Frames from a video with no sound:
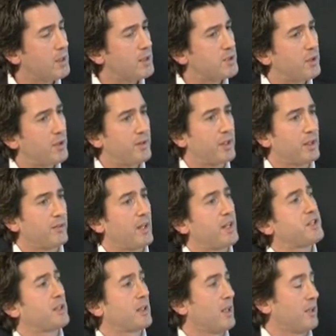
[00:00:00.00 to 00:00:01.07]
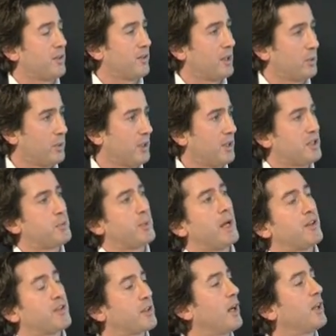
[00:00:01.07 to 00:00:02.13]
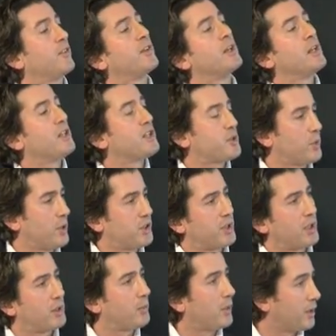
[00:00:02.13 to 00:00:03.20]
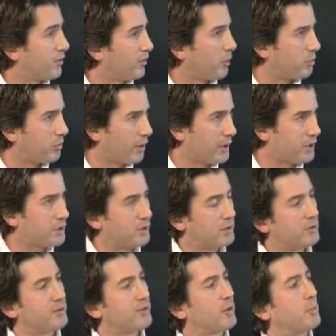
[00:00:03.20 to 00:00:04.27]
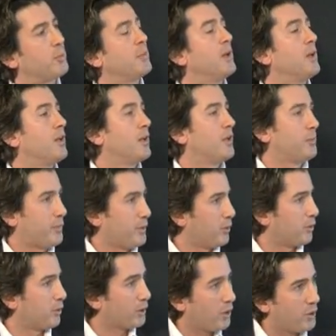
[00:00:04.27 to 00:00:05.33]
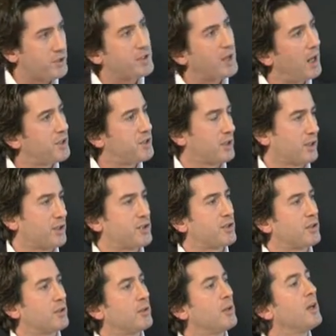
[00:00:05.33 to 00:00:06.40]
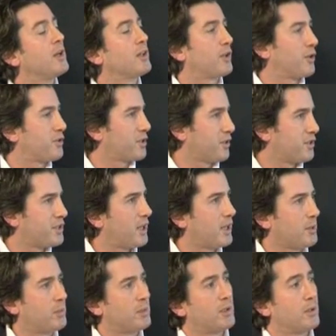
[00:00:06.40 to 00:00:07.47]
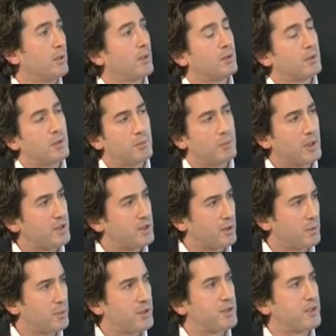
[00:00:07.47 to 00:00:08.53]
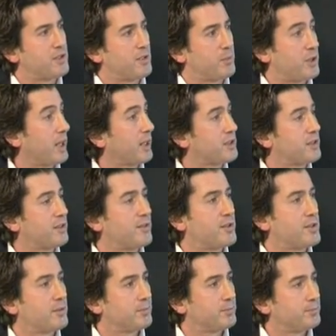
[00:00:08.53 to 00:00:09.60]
So I think that's the key thing. We need to be able to kind of switch our mode of operation from pure cost cutting to cost containment and meeting the business objectives.